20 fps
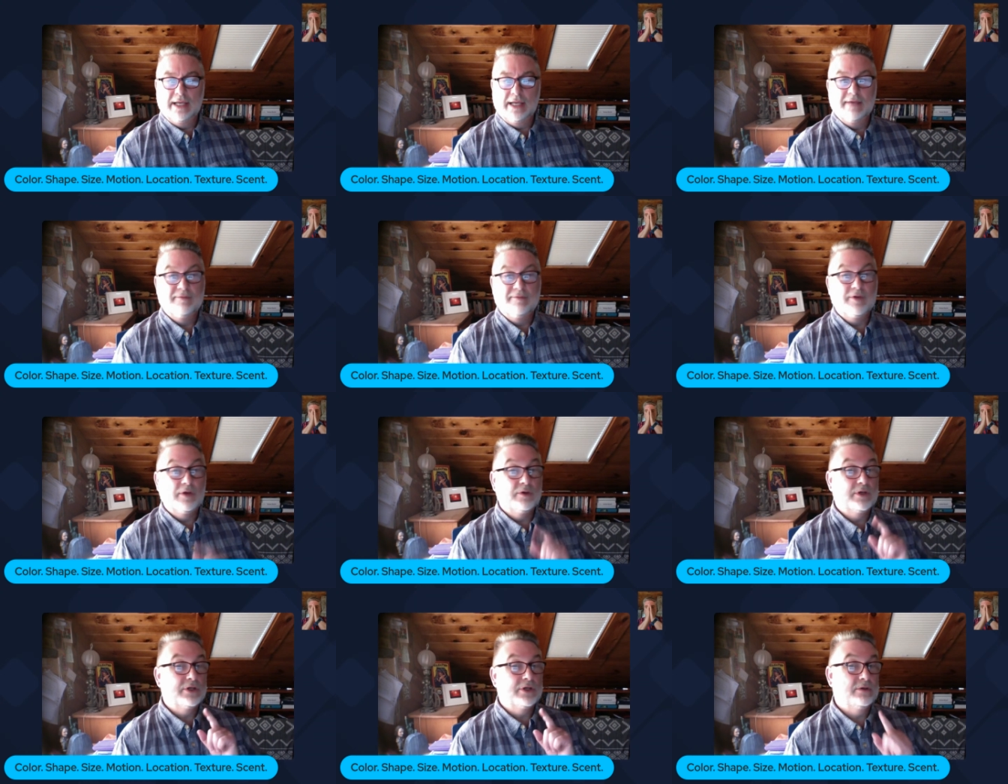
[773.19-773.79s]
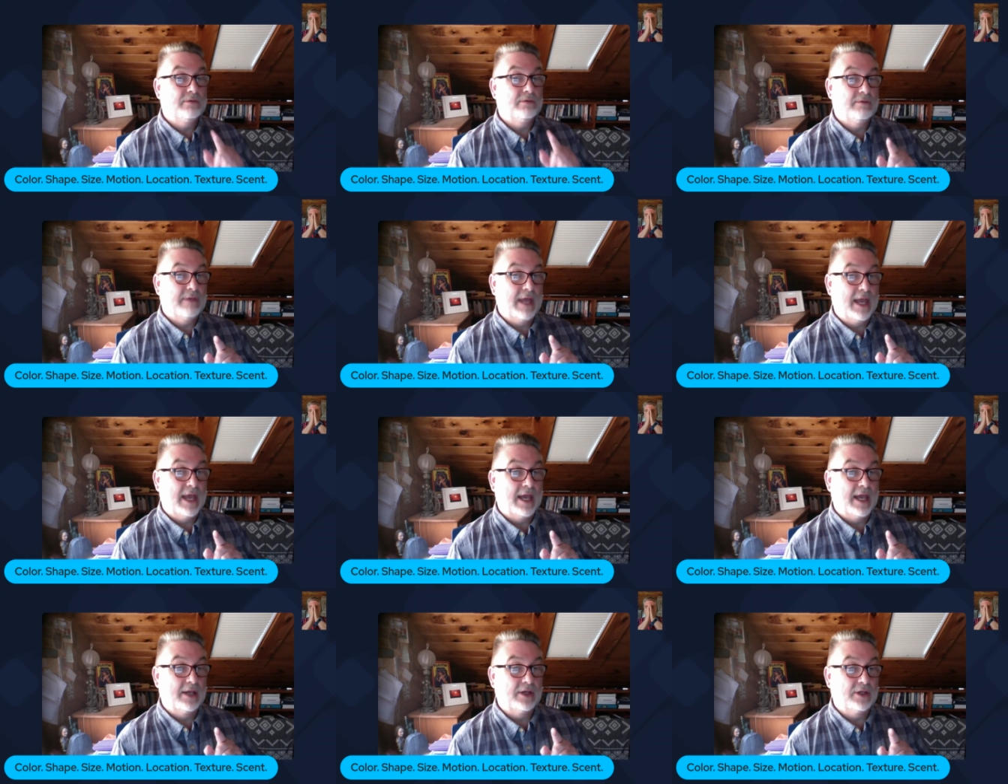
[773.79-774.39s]
If you can do
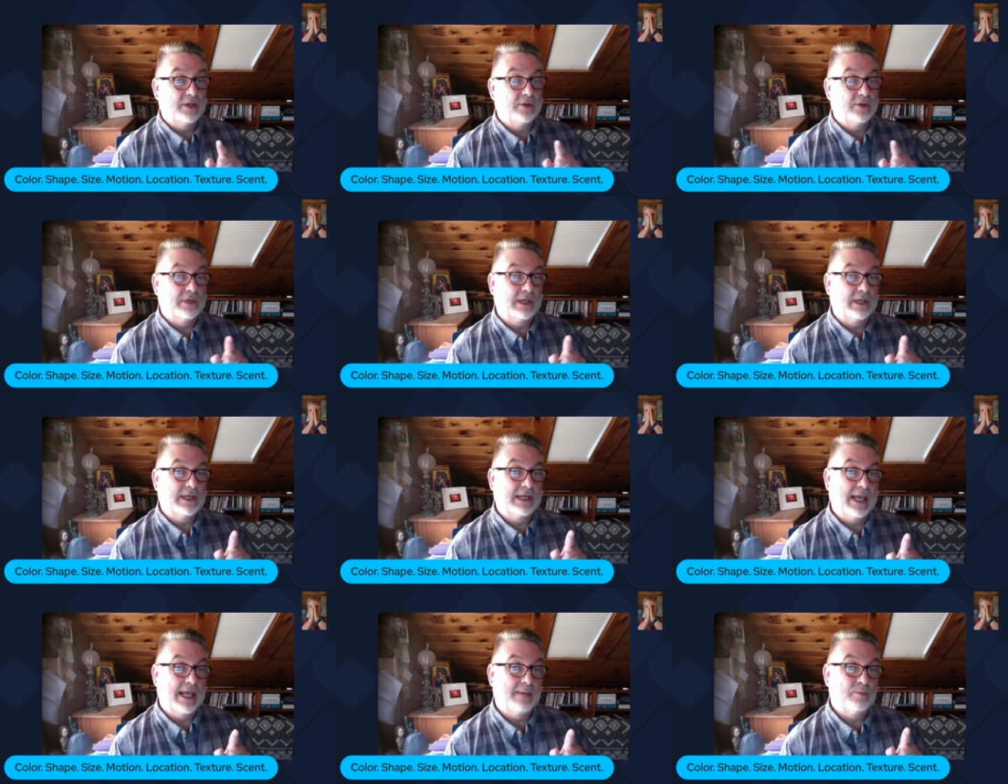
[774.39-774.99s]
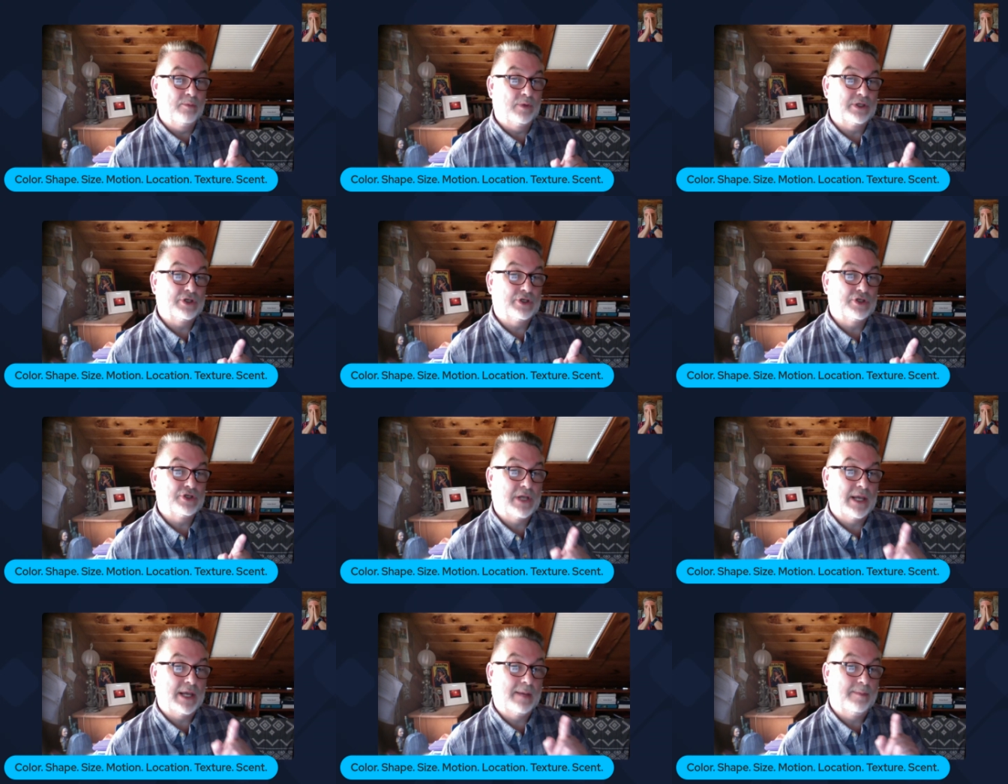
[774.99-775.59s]
that, you can name what the
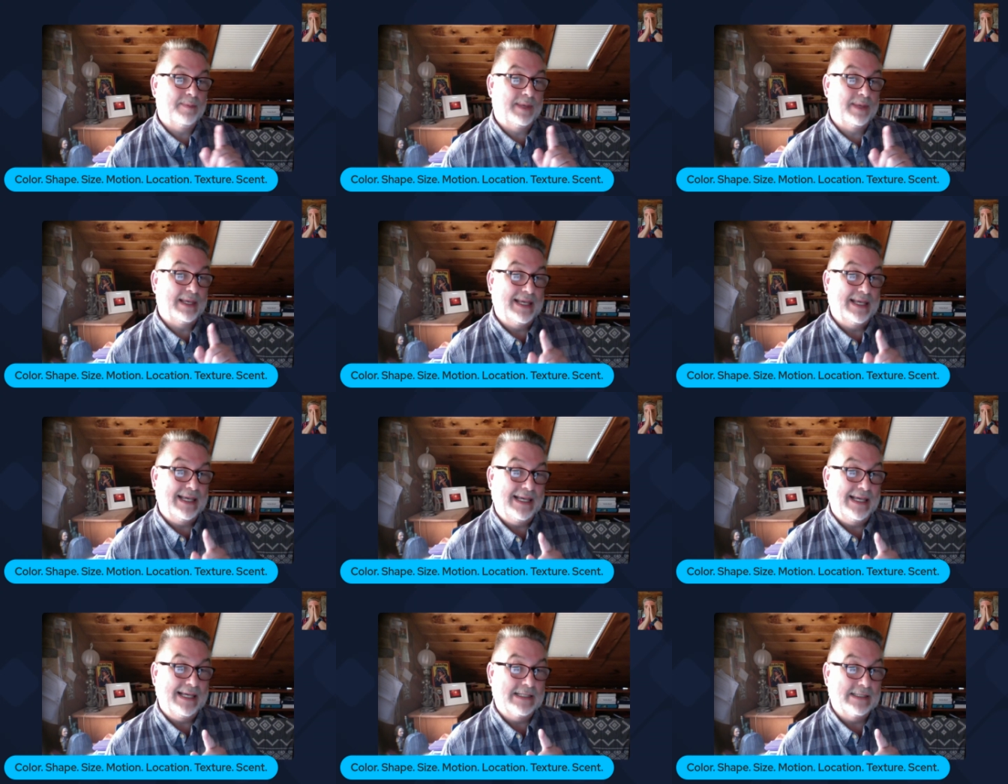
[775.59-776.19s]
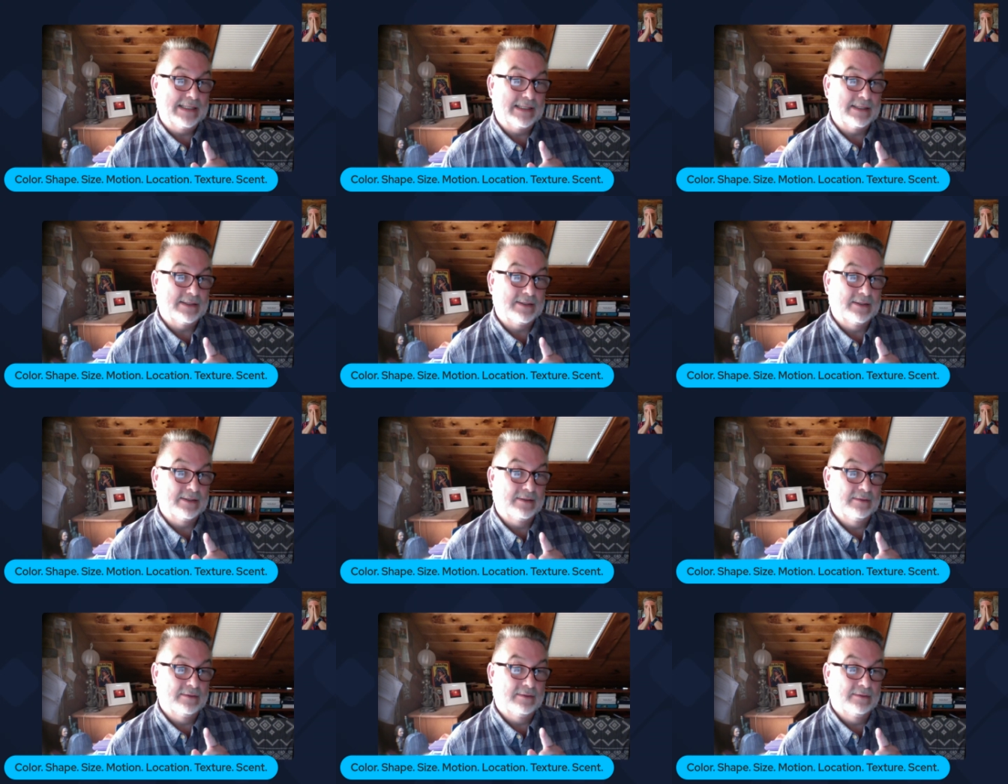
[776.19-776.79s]
shape
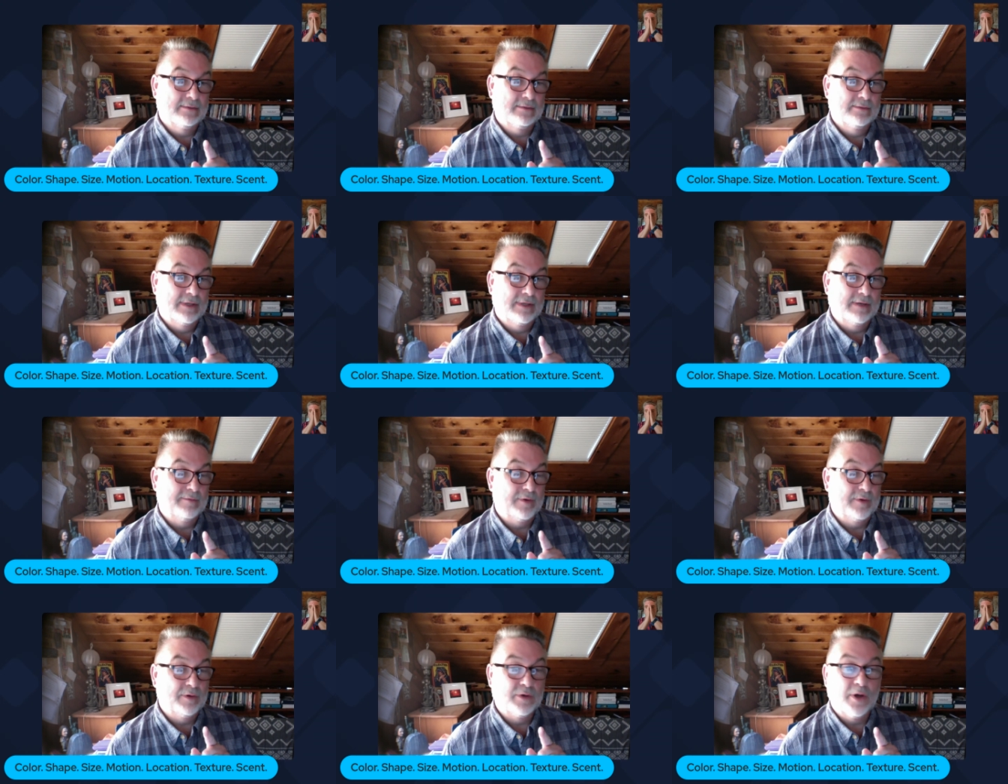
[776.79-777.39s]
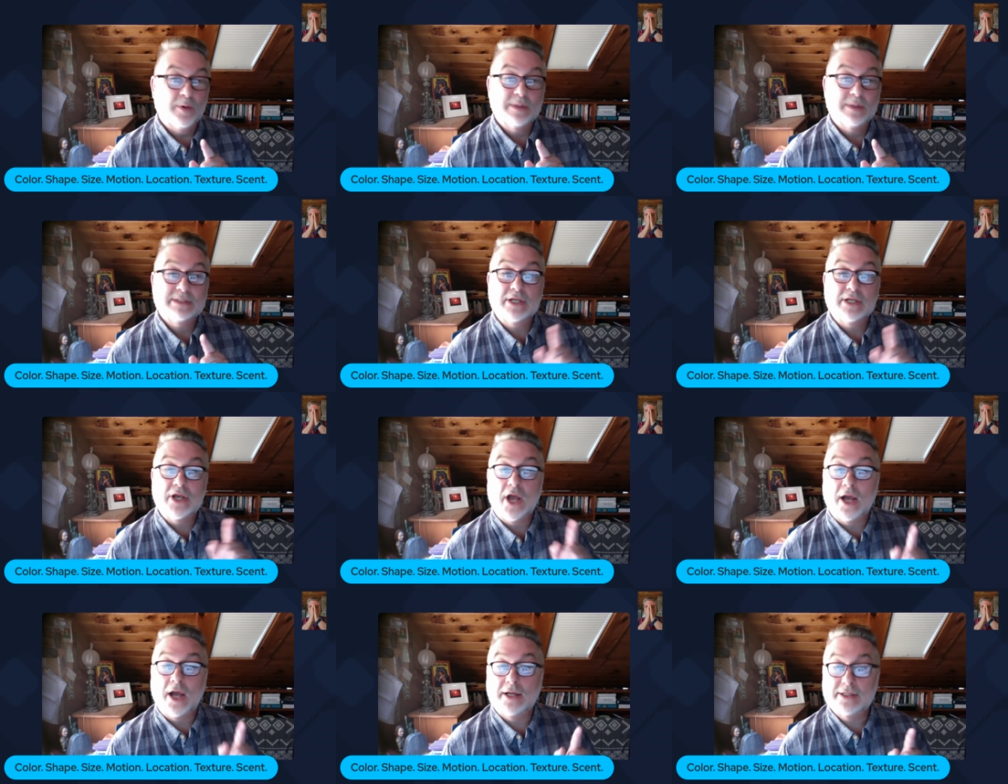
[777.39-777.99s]
is. If you know it's
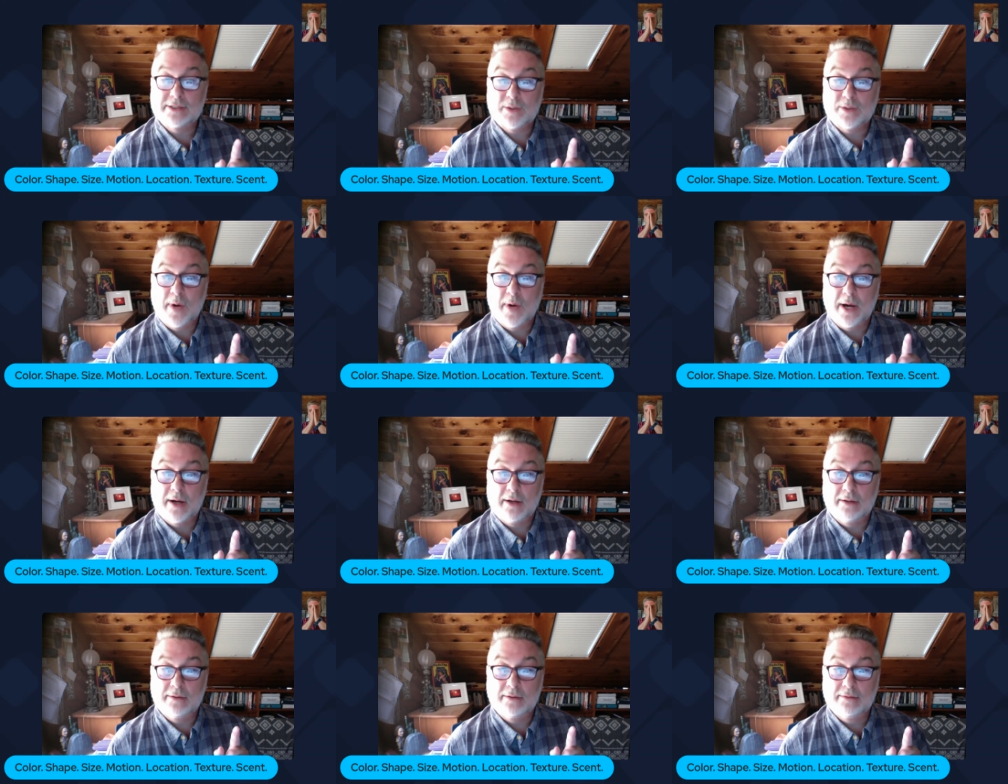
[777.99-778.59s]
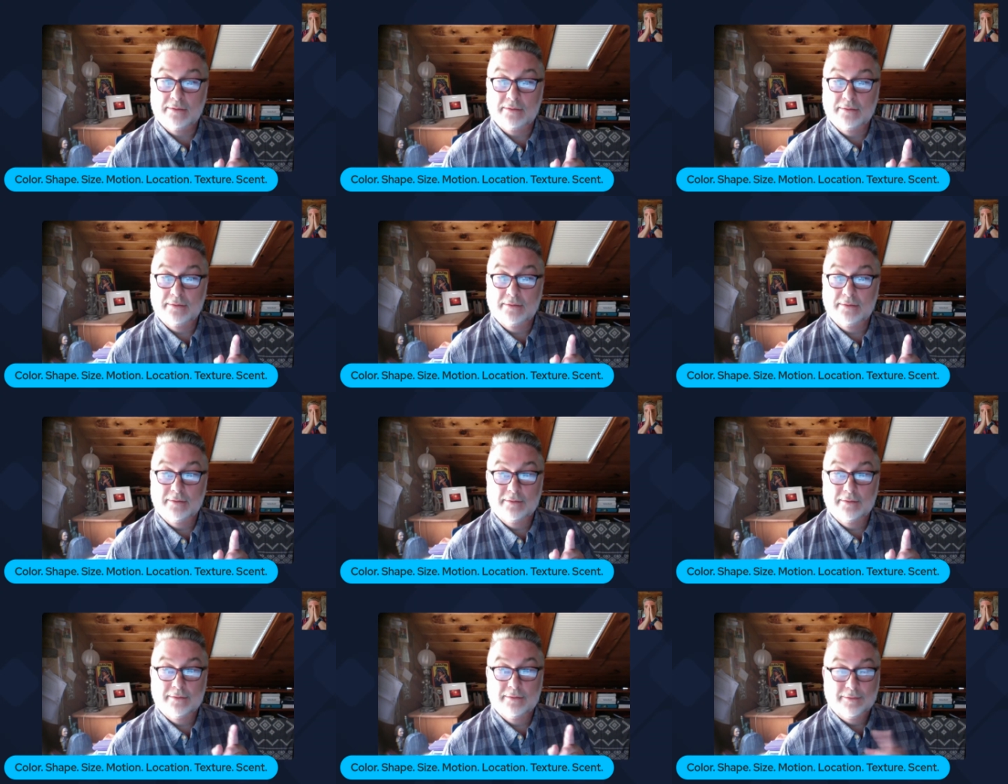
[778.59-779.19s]
not a square,
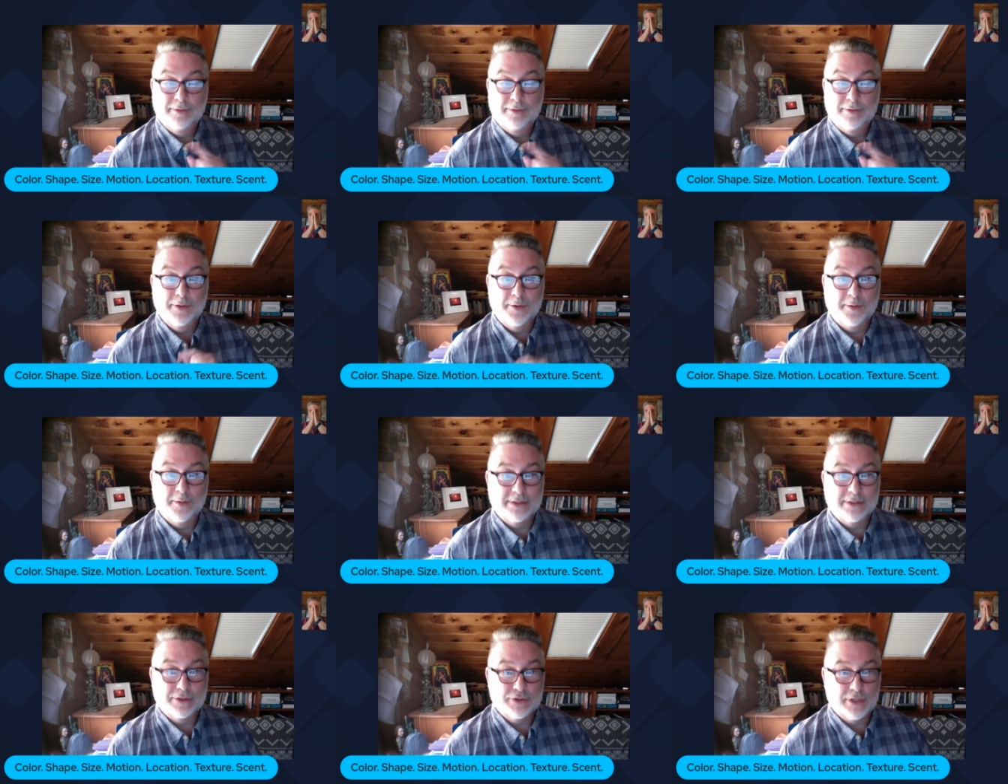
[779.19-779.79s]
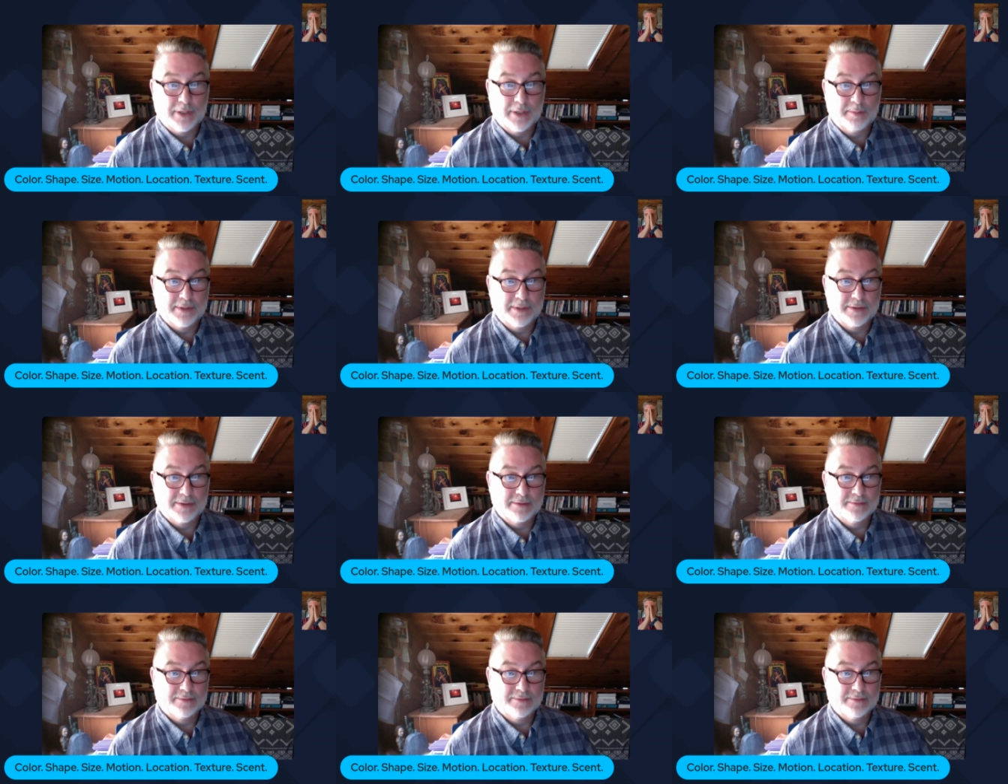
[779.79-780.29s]
you know what the shape is.